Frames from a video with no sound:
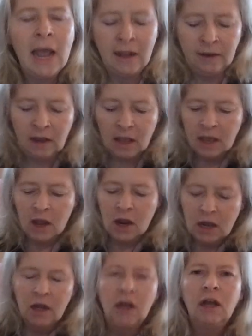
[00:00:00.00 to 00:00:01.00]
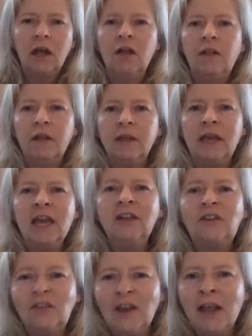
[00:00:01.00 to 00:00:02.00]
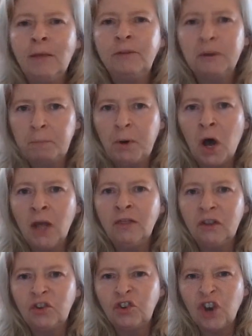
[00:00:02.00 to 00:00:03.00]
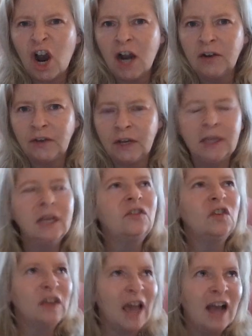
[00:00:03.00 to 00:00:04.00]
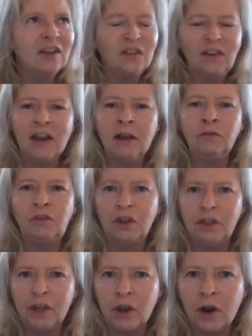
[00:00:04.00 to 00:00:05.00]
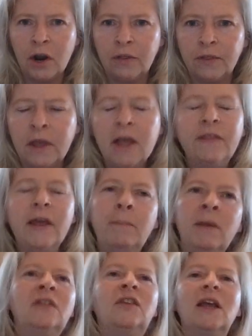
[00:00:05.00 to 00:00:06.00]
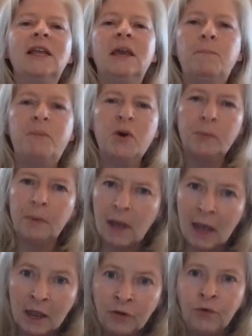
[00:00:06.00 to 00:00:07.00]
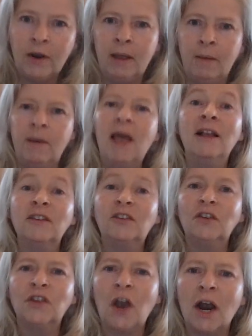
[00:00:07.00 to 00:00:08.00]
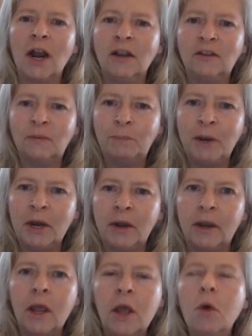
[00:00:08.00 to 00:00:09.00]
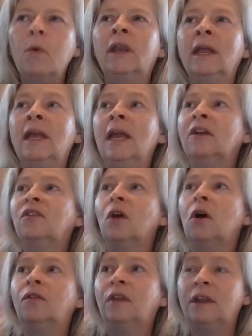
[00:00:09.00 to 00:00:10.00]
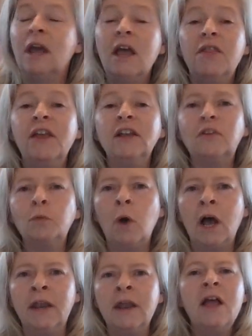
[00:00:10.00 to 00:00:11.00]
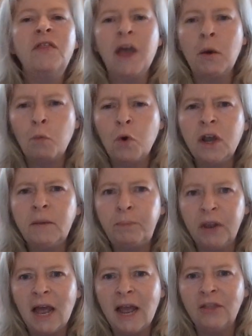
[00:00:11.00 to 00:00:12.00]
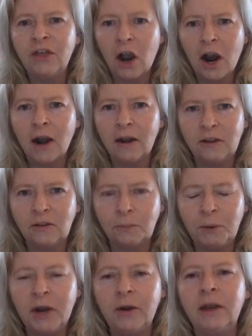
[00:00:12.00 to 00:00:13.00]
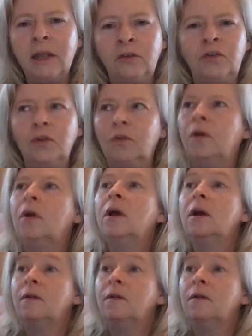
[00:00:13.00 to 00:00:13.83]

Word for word: And he stamps upon the stars that gets cast down to the earth. That means they get put under him as this harlot spirit when he exalted this one that would play the harlot spirit into